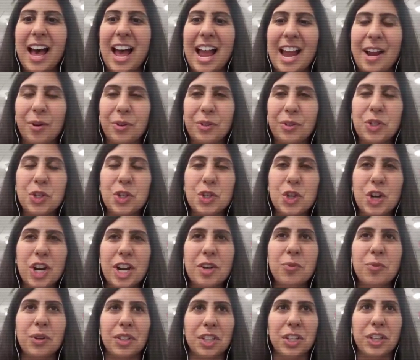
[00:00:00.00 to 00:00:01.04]
I also try
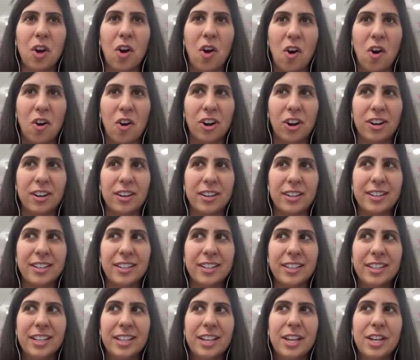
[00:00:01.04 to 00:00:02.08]
really
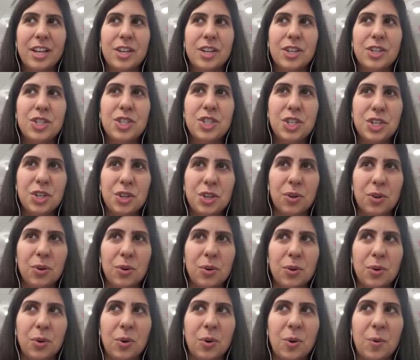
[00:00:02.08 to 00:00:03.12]
hard
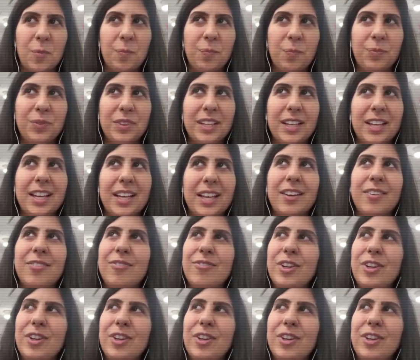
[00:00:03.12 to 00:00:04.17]
to
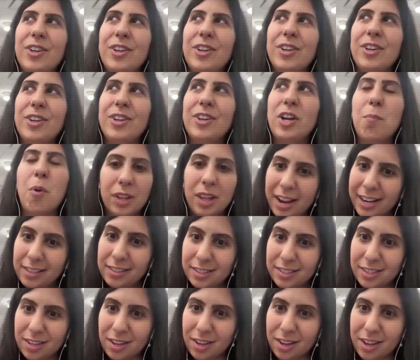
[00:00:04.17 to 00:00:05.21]

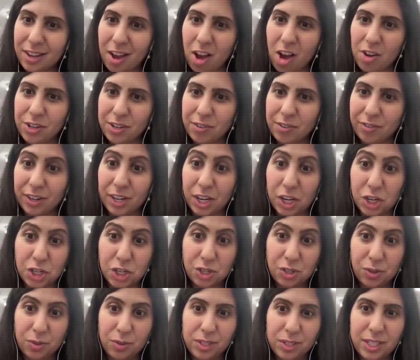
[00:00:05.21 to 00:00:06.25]
compartmentalize on
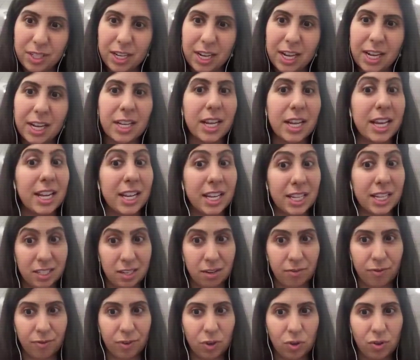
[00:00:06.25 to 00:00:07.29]
different issues. It
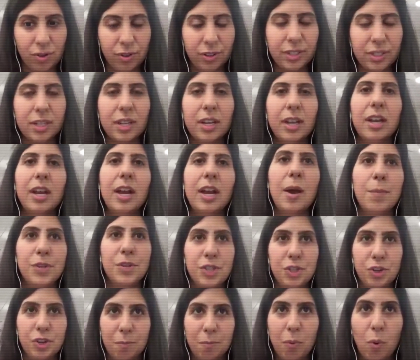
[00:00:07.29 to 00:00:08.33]
is difficult,
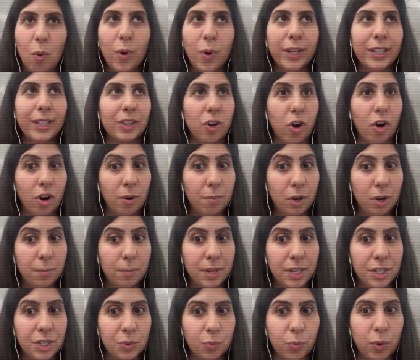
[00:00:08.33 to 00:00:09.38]
but to your point, there are
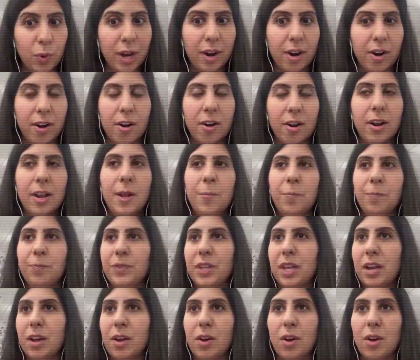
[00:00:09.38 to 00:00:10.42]
moments where
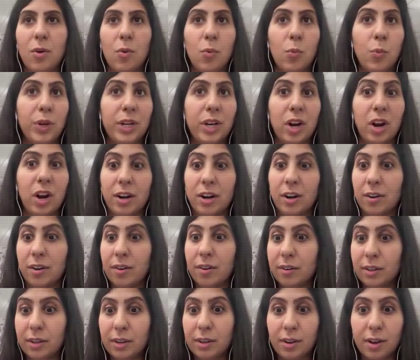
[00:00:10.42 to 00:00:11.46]
we are
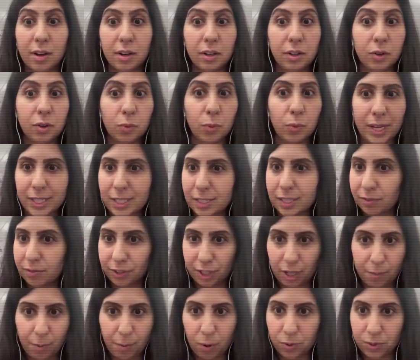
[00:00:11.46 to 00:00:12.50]

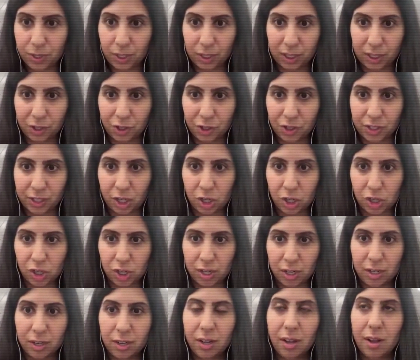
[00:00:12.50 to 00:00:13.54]
aggressively opposing
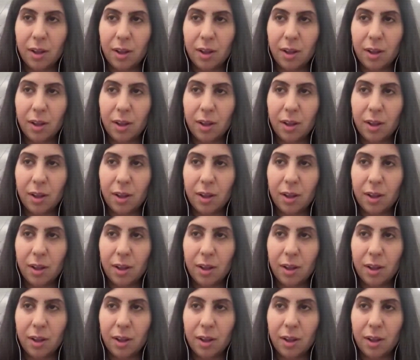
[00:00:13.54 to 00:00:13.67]
legislation,